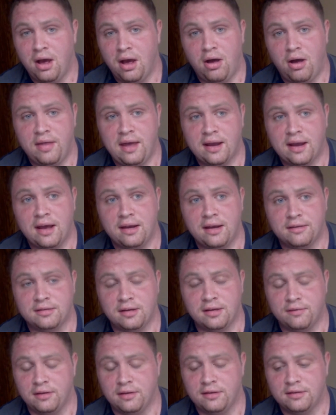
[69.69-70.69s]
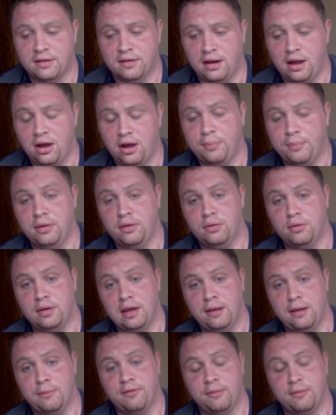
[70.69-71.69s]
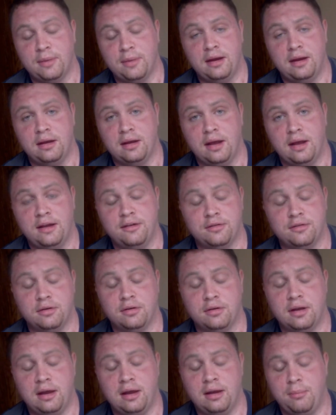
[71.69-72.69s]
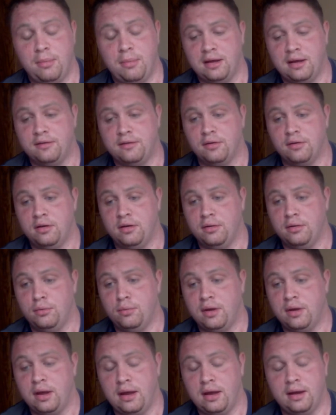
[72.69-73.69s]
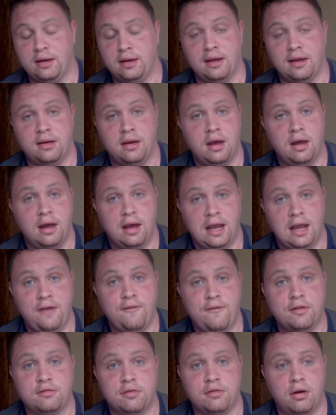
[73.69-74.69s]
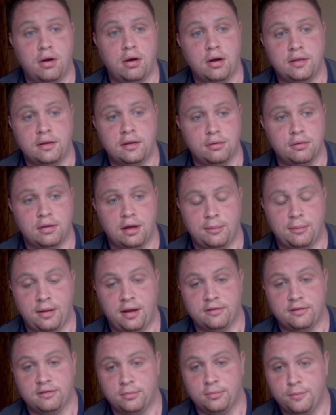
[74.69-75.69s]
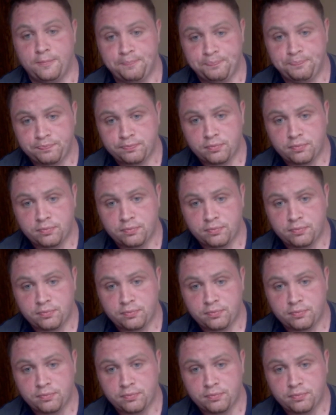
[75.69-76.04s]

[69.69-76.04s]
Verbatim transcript: all that kind of stuff that's going to help you keep from getting injured and make it so you can get even stronger than you thought possible.